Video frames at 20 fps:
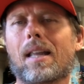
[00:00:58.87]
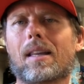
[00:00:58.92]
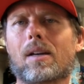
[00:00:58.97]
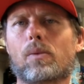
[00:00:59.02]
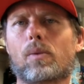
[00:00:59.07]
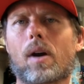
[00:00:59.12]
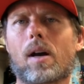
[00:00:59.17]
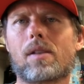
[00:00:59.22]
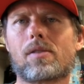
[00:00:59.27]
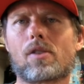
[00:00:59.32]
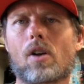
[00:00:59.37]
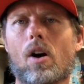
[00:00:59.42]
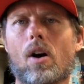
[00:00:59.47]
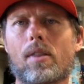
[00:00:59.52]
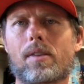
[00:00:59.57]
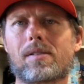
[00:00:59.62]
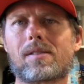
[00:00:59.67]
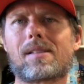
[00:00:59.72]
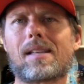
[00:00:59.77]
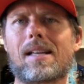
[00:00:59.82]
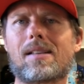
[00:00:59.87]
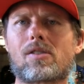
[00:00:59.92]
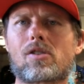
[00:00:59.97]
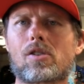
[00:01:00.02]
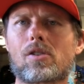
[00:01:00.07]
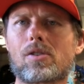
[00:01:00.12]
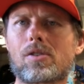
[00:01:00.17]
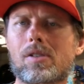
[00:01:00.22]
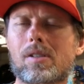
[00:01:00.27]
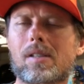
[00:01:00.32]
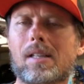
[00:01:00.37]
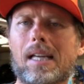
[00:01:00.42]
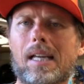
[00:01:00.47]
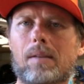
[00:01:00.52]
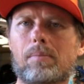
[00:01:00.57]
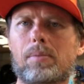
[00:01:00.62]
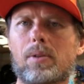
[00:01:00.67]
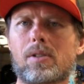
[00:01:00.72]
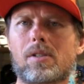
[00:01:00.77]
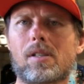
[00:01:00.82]
that runs all the sensors, the
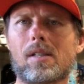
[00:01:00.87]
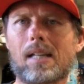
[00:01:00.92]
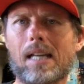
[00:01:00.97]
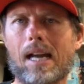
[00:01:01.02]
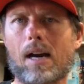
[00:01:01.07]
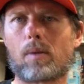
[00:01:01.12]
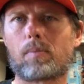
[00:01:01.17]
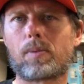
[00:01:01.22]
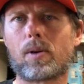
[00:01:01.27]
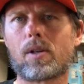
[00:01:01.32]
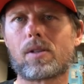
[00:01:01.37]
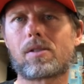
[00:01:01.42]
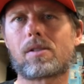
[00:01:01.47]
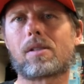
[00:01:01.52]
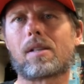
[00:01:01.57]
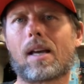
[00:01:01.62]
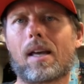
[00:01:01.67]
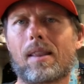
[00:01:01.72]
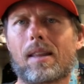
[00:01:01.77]
inputs and the outputs,